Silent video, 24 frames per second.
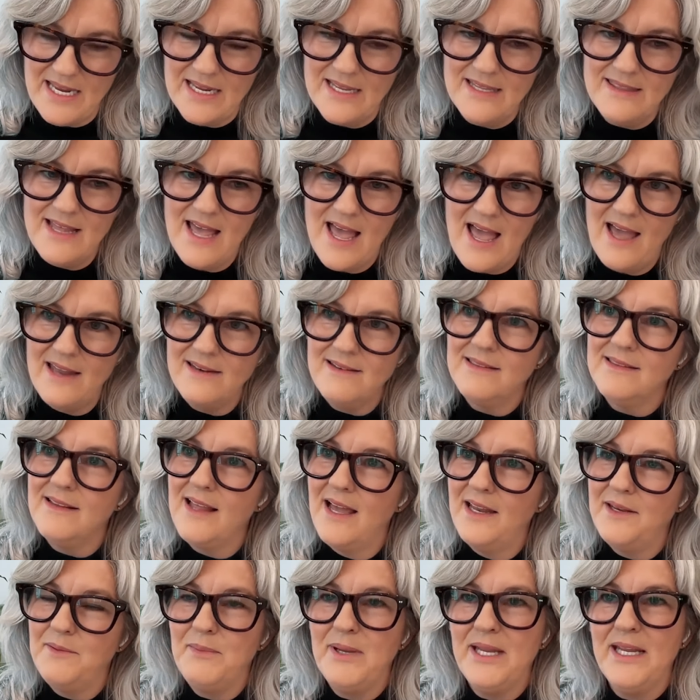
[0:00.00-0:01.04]
And that
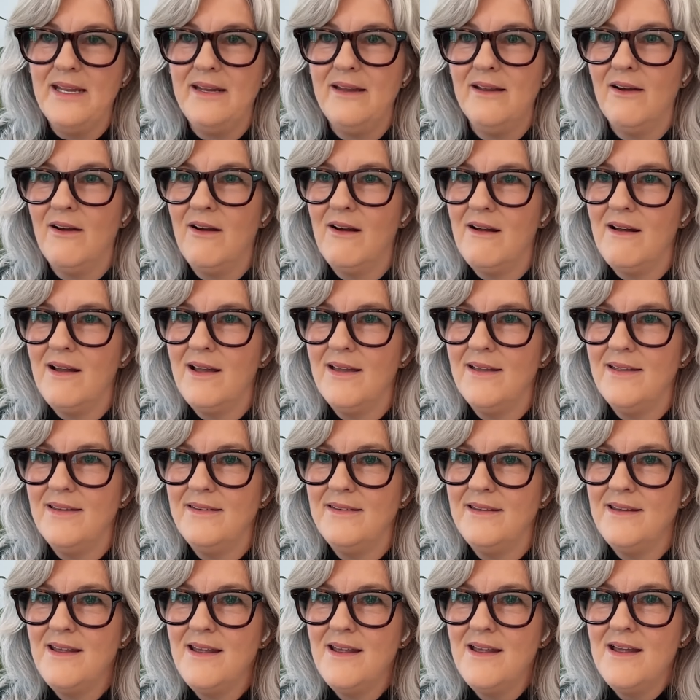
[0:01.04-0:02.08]
led me on
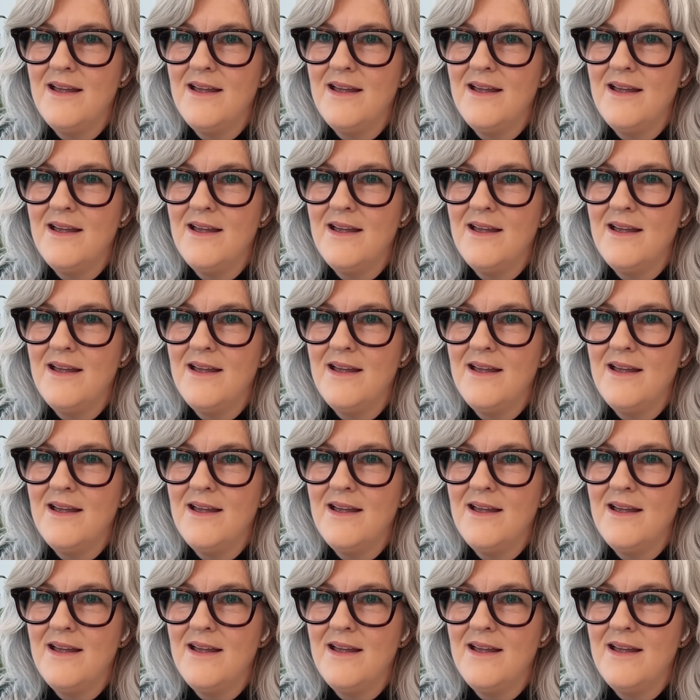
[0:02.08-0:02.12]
